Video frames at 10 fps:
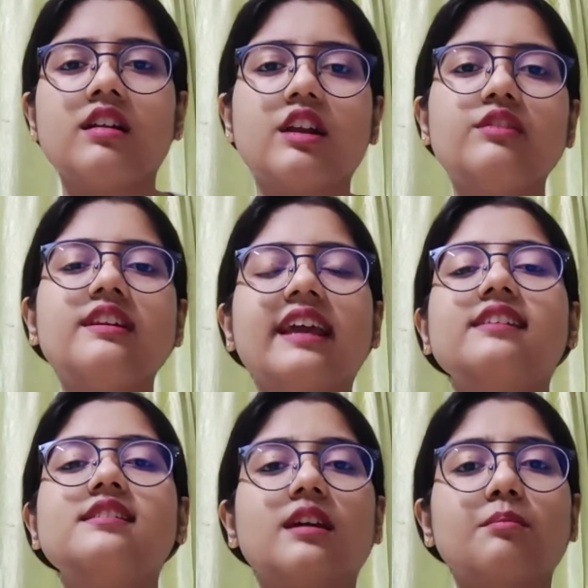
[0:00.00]
Now the
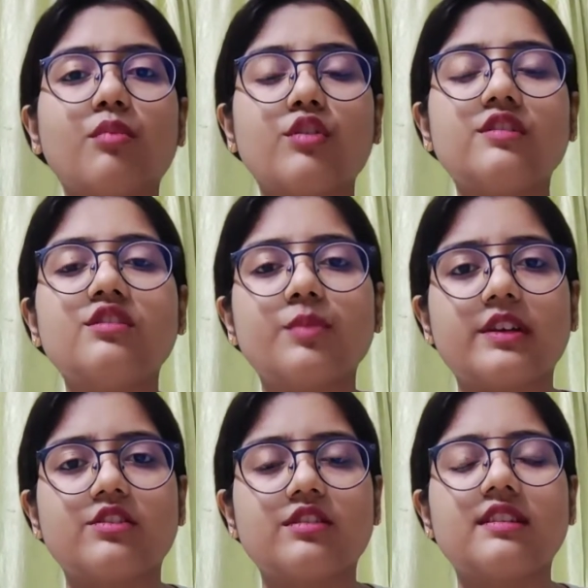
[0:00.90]
next important
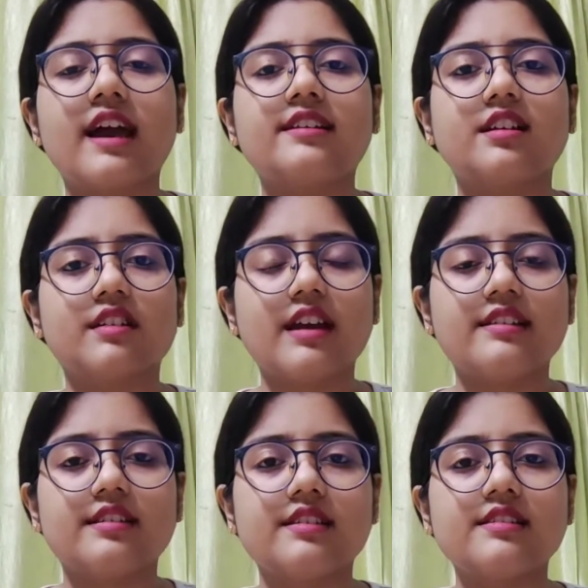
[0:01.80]
question that
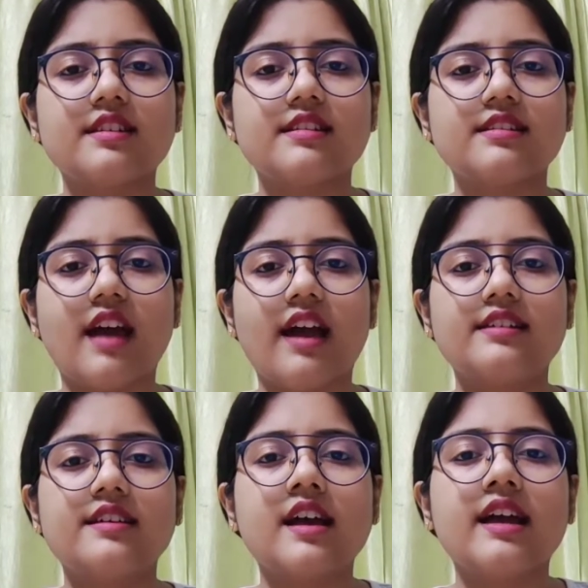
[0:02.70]
arises is
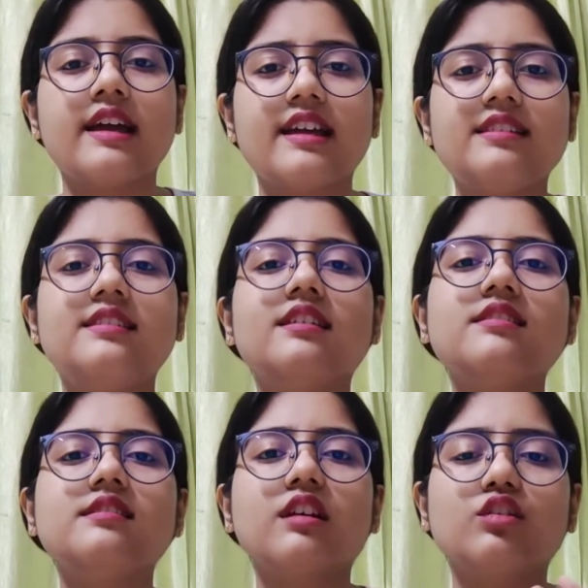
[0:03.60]
that, is
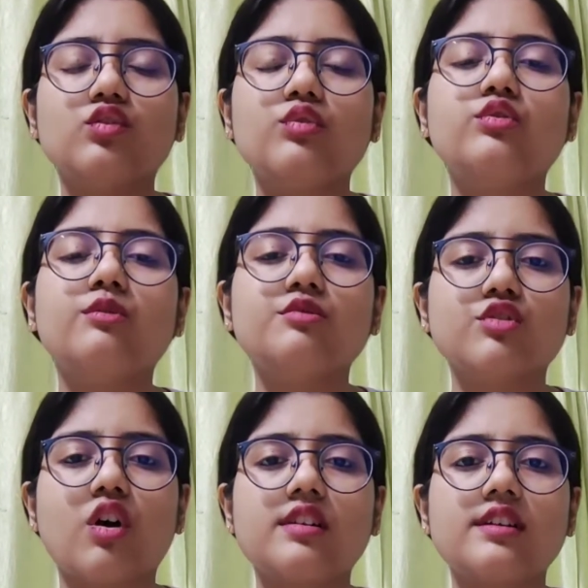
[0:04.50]
this YouTube
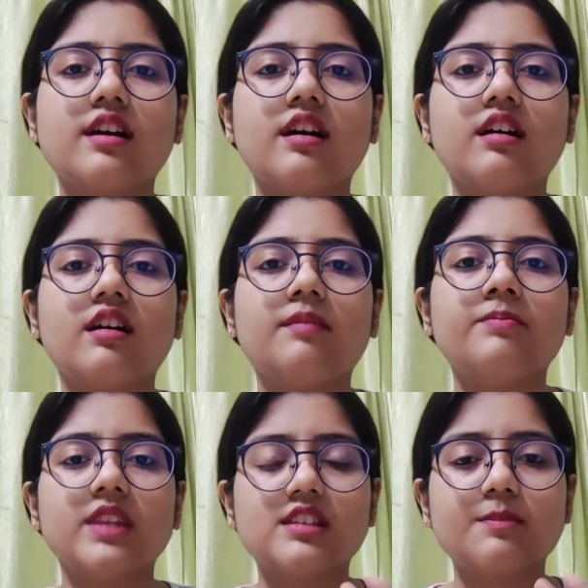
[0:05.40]
short a
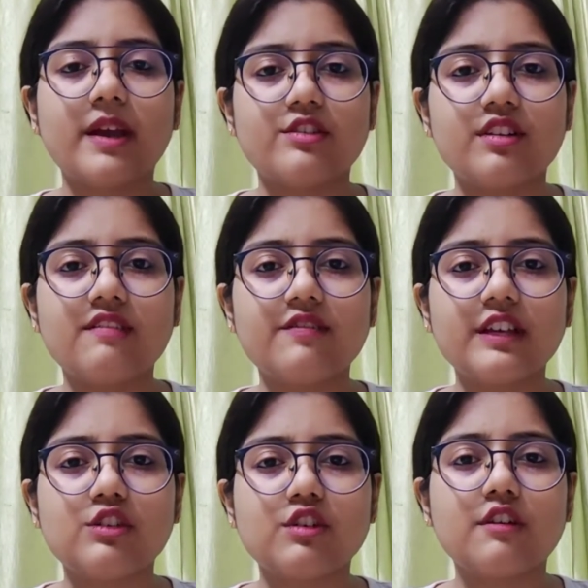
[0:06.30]
special
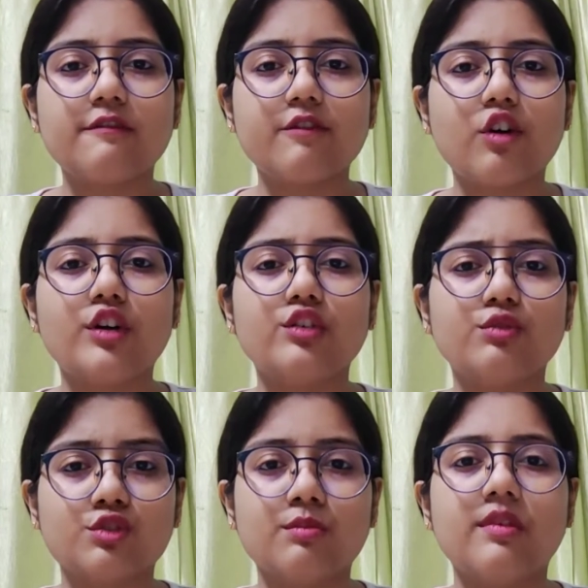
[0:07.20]
feature for
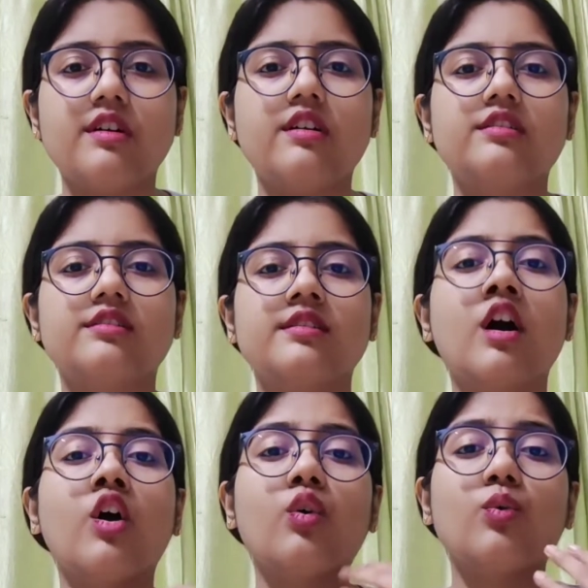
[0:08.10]
YouTubers
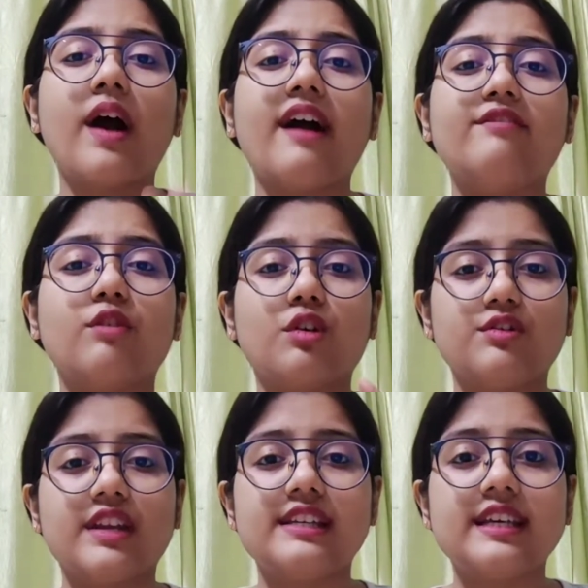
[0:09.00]
who have
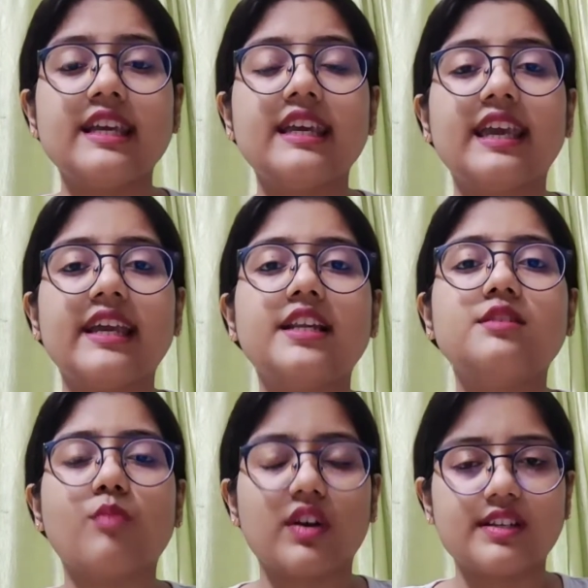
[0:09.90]
already
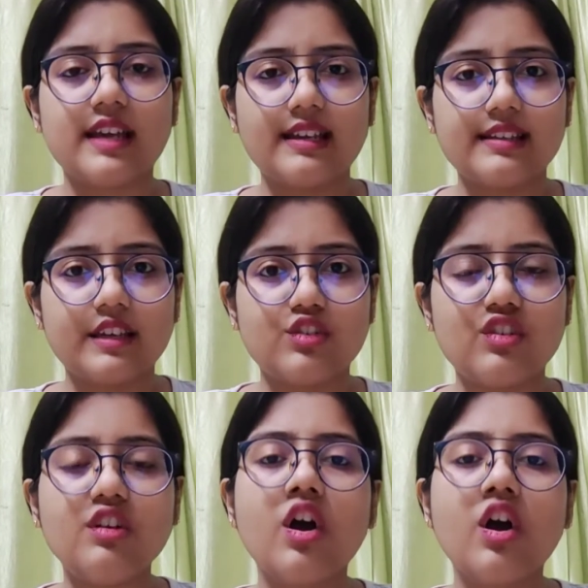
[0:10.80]
gained monetization,